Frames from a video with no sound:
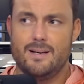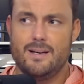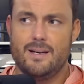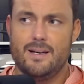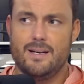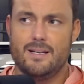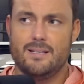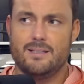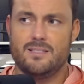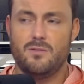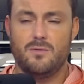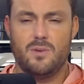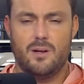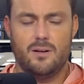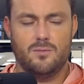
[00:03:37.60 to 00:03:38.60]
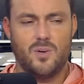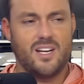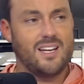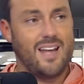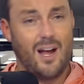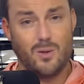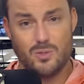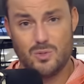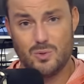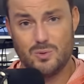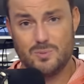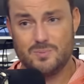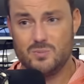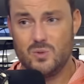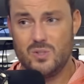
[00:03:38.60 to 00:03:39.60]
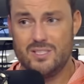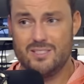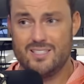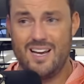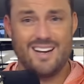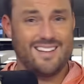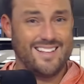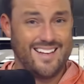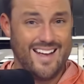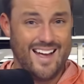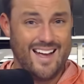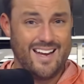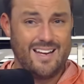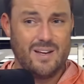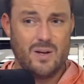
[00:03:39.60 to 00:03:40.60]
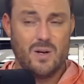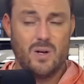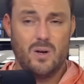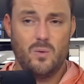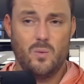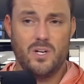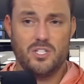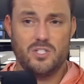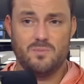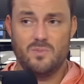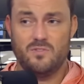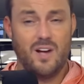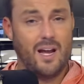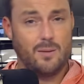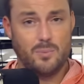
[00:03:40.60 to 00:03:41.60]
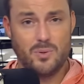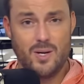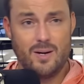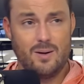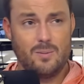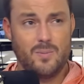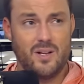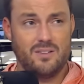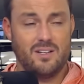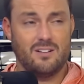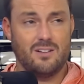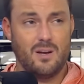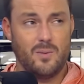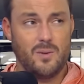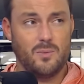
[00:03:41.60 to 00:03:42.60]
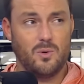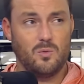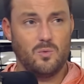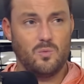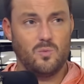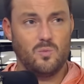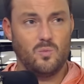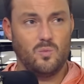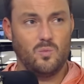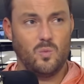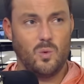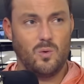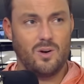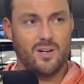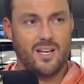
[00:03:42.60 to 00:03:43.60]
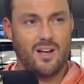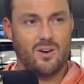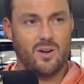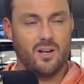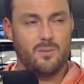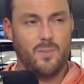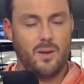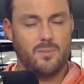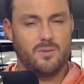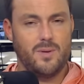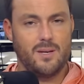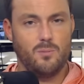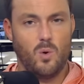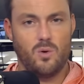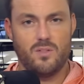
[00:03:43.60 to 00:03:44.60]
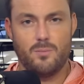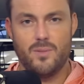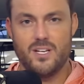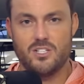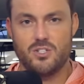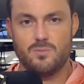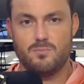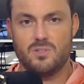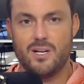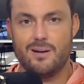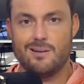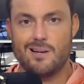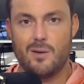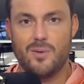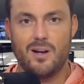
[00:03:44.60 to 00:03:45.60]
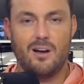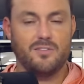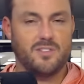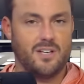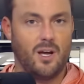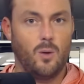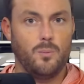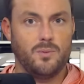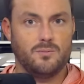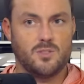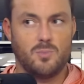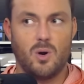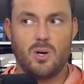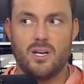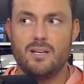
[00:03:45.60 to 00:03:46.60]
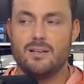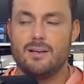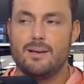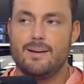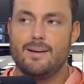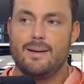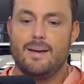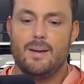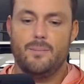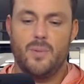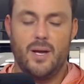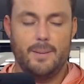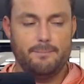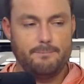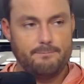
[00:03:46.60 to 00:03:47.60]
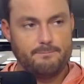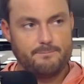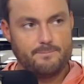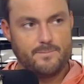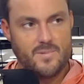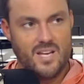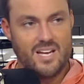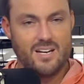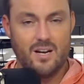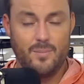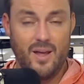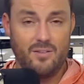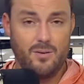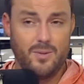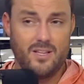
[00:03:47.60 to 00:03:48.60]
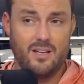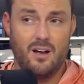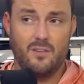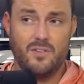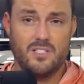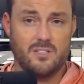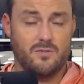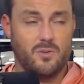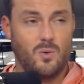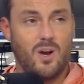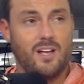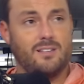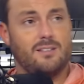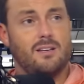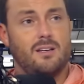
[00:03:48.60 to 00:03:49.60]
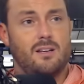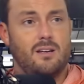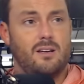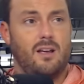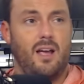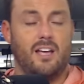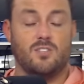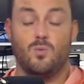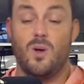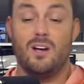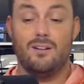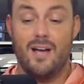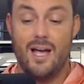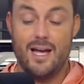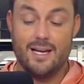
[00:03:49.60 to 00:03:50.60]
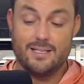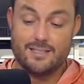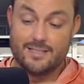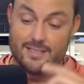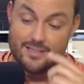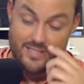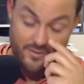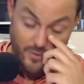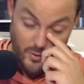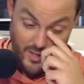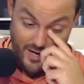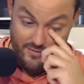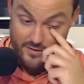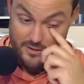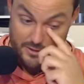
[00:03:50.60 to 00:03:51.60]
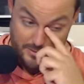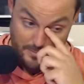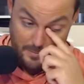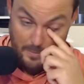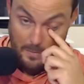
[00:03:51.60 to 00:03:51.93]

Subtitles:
Ricky Council was kind of the guy, which, fine player, but I think a lot of people were really counting on him maybe being more of the bench player coming off to help spark it. But he ended up having to be the offensive threat, as well as Devo Davis.